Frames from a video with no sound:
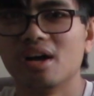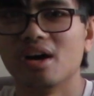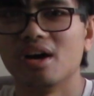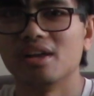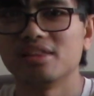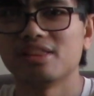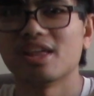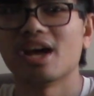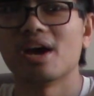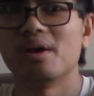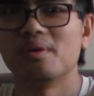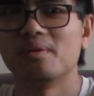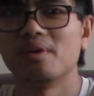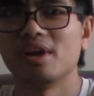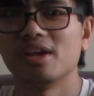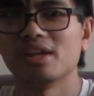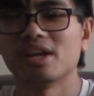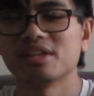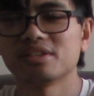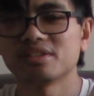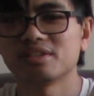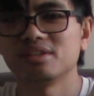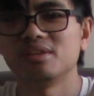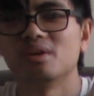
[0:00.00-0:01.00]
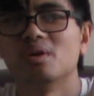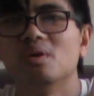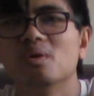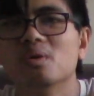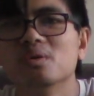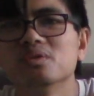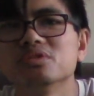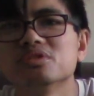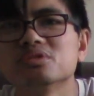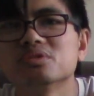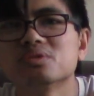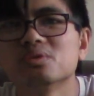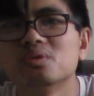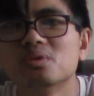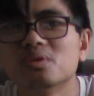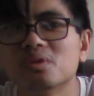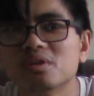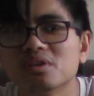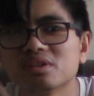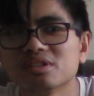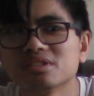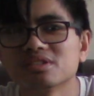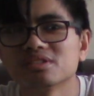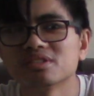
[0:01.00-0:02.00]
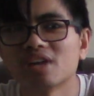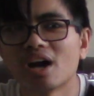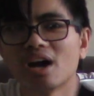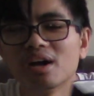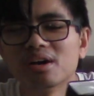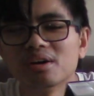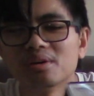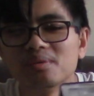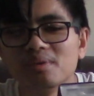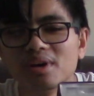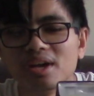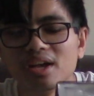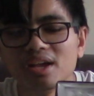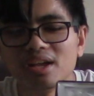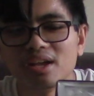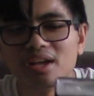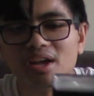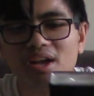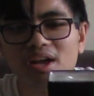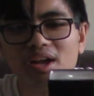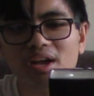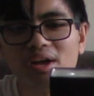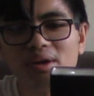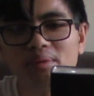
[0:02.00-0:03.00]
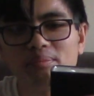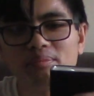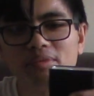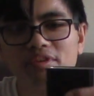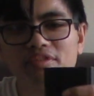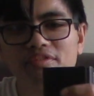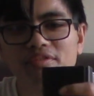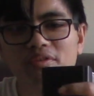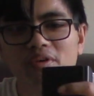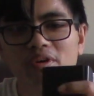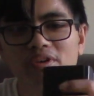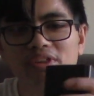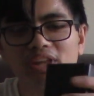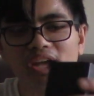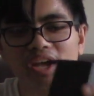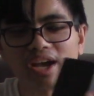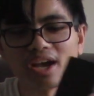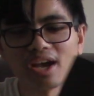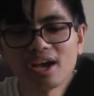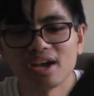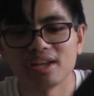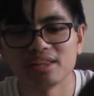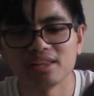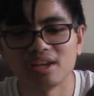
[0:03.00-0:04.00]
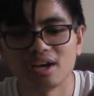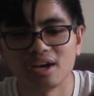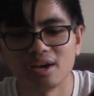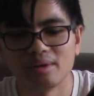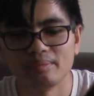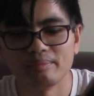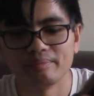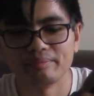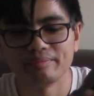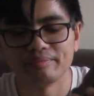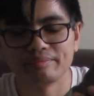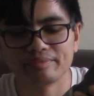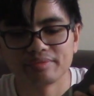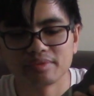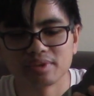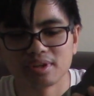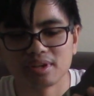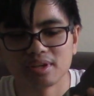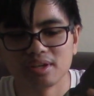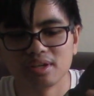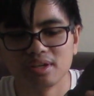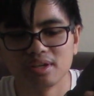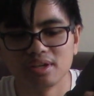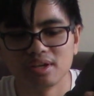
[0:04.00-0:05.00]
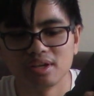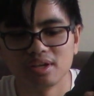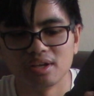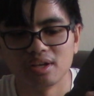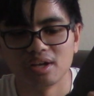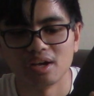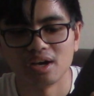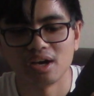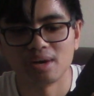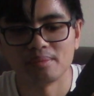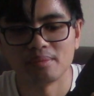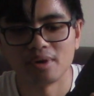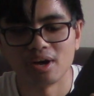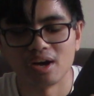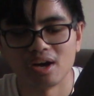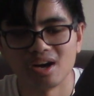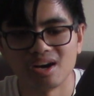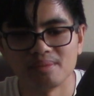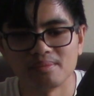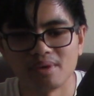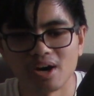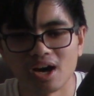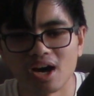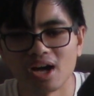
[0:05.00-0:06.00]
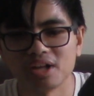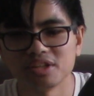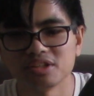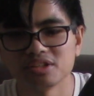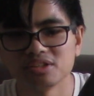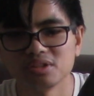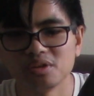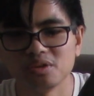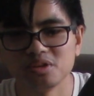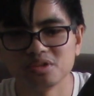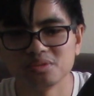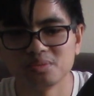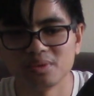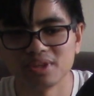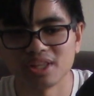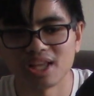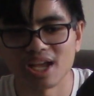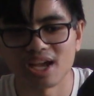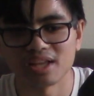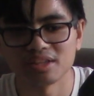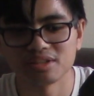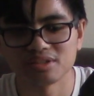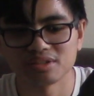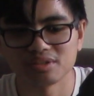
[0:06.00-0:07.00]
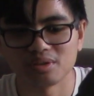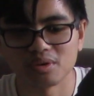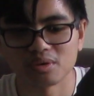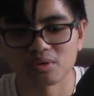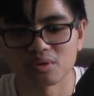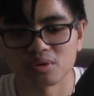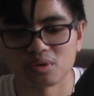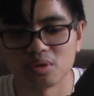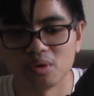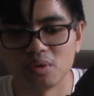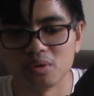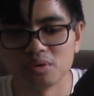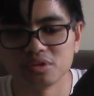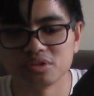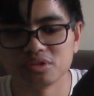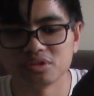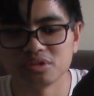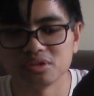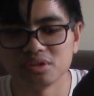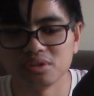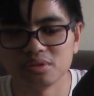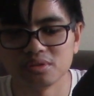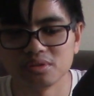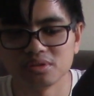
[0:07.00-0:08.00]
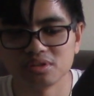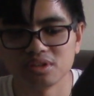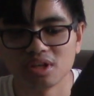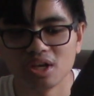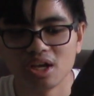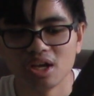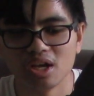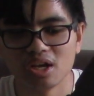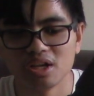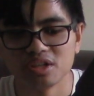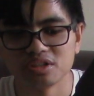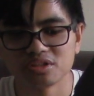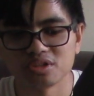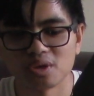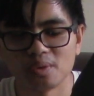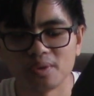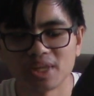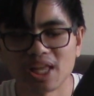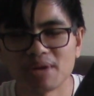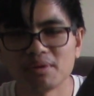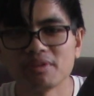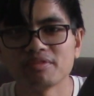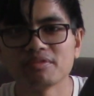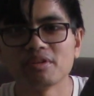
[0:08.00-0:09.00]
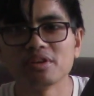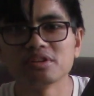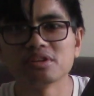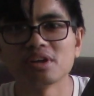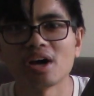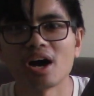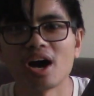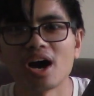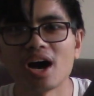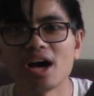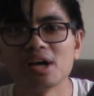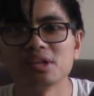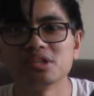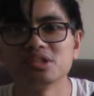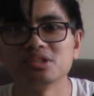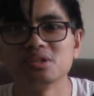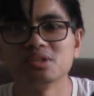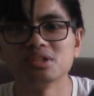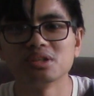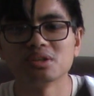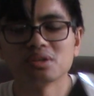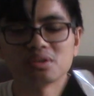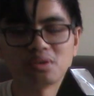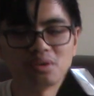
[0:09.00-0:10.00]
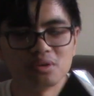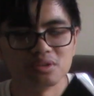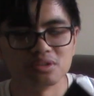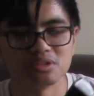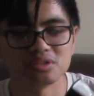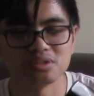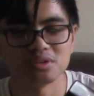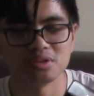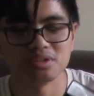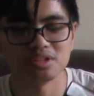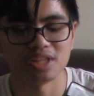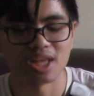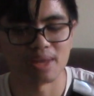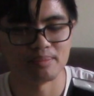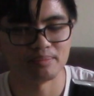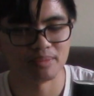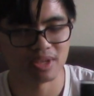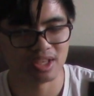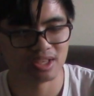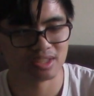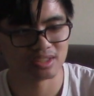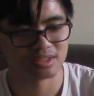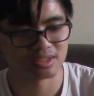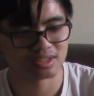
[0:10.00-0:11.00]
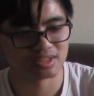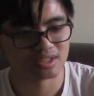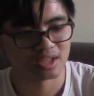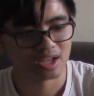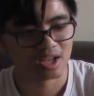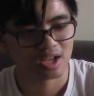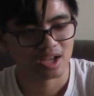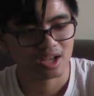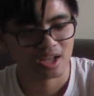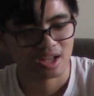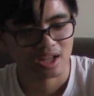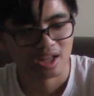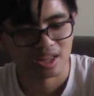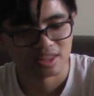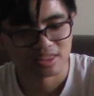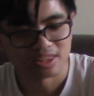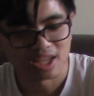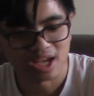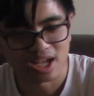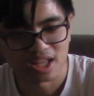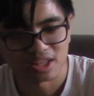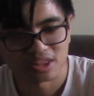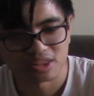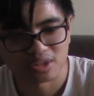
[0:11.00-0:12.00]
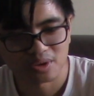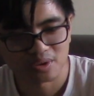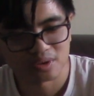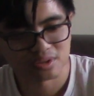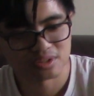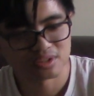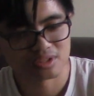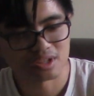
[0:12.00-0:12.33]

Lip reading: that way. That's the old school style way, before they had hot shoes, when they had still cold shoes. So when I refer to hot shoes and cold shoes, that means that there's